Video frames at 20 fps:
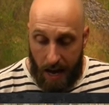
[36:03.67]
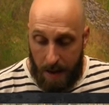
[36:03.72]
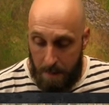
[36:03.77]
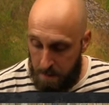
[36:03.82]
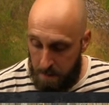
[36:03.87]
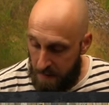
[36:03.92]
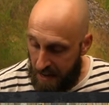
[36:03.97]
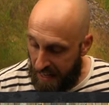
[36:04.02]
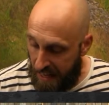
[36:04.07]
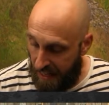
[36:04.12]

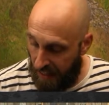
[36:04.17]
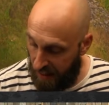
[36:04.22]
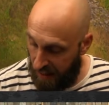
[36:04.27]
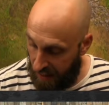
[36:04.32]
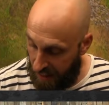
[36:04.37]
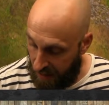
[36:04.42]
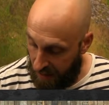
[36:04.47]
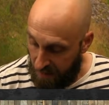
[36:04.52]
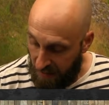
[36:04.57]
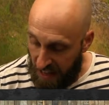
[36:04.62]

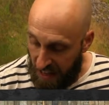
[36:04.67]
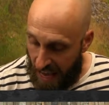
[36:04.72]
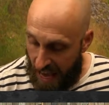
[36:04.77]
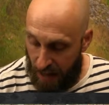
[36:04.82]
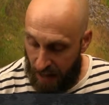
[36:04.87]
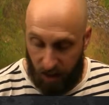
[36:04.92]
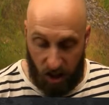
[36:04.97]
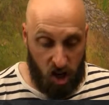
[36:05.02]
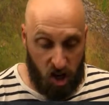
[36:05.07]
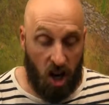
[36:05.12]
immediately
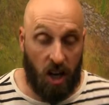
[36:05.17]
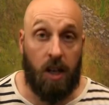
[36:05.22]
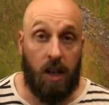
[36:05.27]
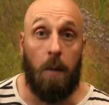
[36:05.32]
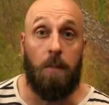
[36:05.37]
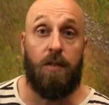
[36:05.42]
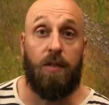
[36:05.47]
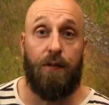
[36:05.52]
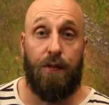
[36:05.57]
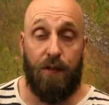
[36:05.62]
Aethersha
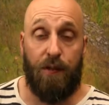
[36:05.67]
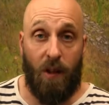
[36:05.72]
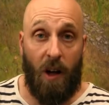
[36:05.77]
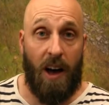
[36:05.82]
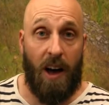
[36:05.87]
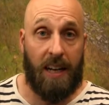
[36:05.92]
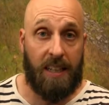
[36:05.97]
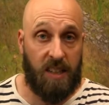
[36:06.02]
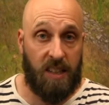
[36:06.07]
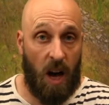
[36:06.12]
comes
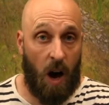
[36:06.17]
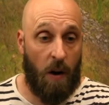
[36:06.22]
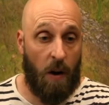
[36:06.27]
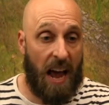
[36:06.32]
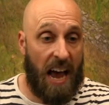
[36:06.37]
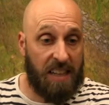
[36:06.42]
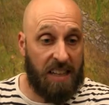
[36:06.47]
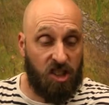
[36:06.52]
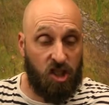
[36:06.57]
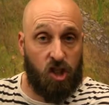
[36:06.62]
flying down.
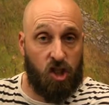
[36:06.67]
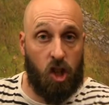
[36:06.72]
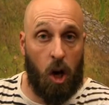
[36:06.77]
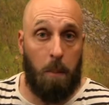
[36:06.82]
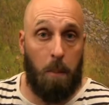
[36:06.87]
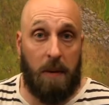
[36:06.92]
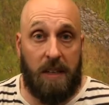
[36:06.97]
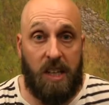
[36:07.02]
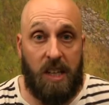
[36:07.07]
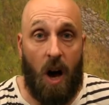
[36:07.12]
As he's
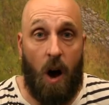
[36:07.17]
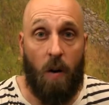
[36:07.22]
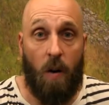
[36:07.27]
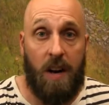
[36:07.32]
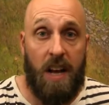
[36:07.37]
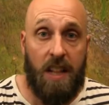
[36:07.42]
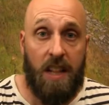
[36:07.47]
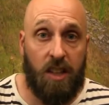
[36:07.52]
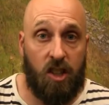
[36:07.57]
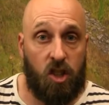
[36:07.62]
jumping down,
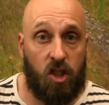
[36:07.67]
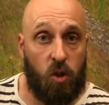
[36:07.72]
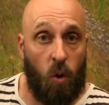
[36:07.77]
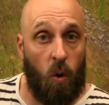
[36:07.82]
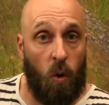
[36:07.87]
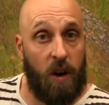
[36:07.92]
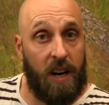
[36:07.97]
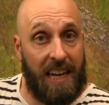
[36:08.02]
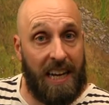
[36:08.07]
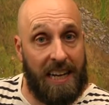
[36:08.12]
the
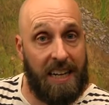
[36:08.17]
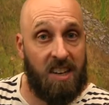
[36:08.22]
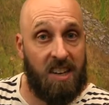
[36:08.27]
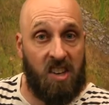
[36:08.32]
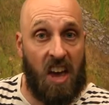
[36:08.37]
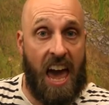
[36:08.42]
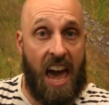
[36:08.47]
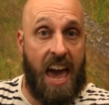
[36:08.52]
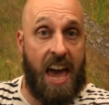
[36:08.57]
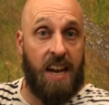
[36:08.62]
sword in his
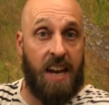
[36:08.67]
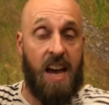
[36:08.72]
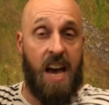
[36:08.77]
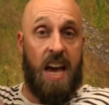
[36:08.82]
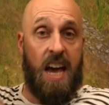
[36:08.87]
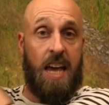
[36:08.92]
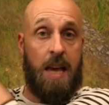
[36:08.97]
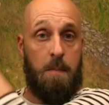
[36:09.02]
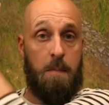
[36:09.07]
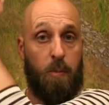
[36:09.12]
hand,
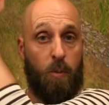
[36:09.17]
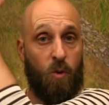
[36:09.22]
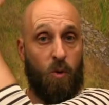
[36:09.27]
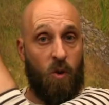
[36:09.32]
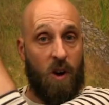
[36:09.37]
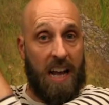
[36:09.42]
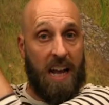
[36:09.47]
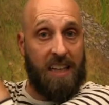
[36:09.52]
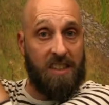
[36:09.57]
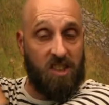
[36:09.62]
he
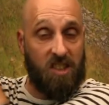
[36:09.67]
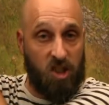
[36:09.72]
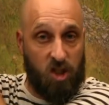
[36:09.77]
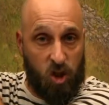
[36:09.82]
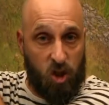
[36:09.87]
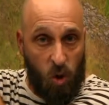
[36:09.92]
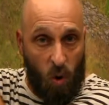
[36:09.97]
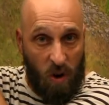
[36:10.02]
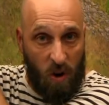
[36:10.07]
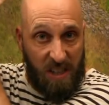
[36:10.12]
brings the
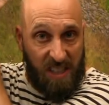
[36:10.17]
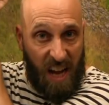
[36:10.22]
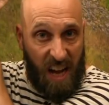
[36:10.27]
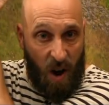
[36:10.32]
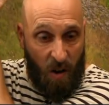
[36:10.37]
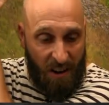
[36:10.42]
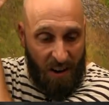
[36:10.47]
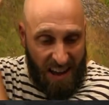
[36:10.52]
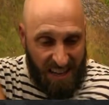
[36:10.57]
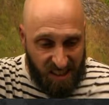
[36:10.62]
sword
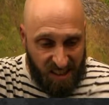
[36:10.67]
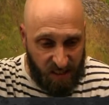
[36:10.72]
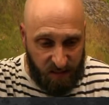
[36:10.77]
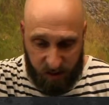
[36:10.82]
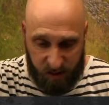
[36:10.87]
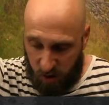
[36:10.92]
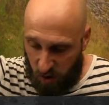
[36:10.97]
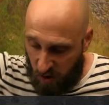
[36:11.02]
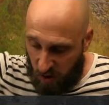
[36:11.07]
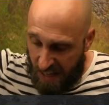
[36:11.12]
down as if
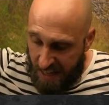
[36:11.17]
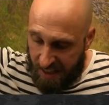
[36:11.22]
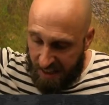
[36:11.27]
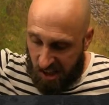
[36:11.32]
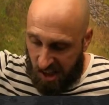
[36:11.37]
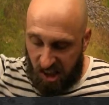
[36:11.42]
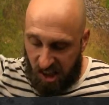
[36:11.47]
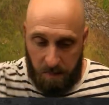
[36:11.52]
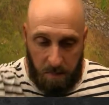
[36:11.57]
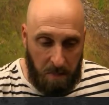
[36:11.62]
to
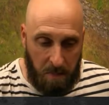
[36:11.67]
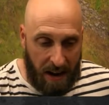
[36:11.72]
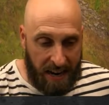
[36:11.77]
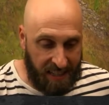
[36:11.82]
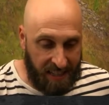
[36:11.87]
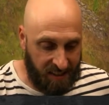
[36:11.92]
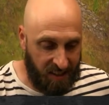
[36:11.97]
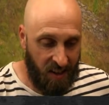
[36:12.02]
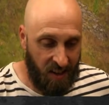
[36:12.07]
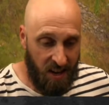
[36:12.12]

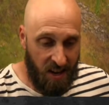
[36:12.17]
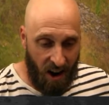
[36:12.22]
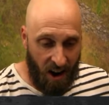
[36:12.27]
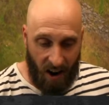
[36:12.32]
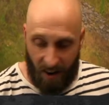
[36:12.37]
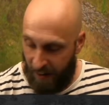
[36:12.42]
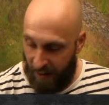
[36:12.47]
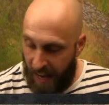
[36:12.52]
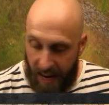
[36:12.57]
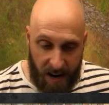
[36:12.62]
smite
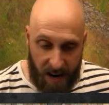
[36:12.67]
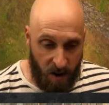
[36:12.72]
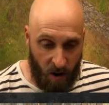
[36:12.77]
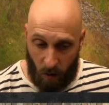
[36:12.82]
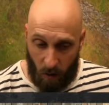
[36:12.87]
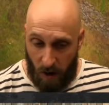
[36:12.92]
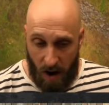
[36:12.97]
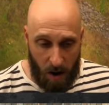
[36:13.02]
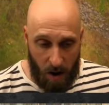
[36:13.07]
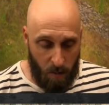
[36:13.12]
our
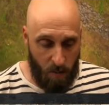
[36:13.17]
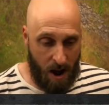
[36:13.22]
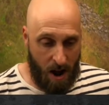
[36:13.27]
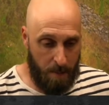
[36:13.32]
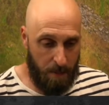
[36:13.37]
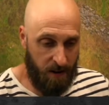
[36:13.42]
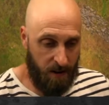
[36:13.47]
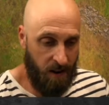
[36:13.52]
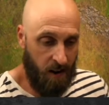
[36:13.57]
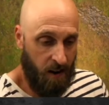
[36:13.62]
hero
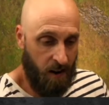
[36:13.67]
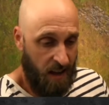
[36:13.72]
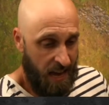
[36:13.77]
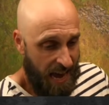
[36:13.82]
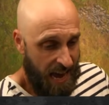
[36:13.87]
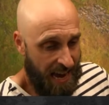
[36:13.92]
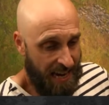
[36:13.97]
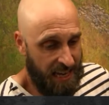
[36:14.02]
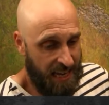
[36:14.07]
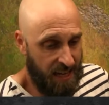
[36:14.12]
Rebuna,
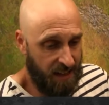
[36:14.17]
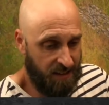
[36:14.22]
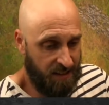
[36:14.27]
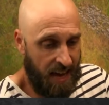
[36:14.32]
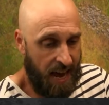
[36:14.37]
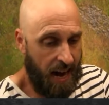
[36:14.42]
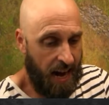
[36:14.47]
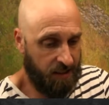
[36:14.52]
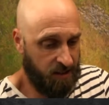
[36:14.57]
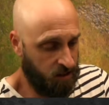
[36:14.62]
and he
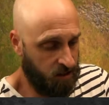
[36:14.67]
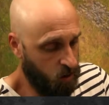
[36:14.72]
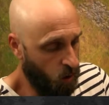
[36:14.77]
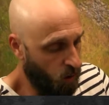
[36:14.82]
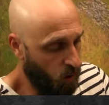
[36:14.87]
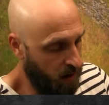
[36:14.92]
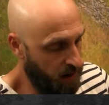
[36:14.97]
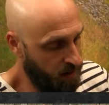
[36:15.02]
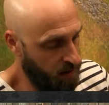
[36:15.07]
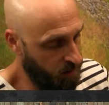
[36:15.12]
attacks. Let's
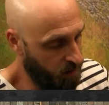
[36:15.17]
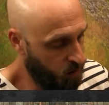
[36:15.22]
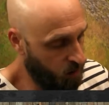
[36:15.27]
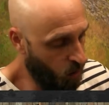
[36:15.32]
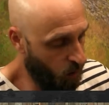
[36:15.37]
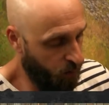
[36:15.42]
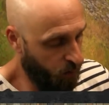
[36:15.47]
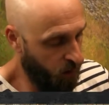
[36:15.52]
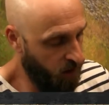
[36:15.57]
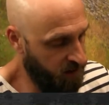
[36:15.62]
go ahead and
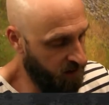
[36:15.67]
go for an